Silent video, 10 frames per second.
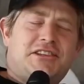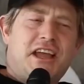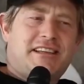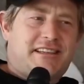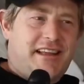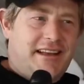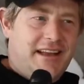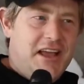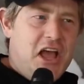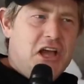Jason,
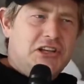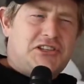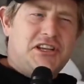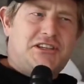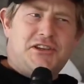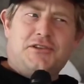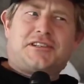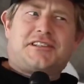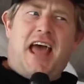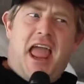did you
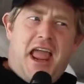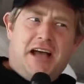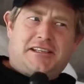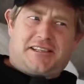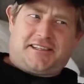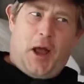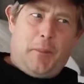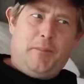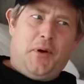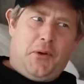say
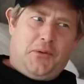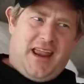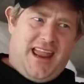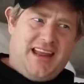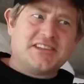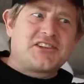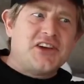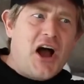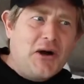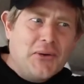submarine
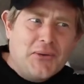show?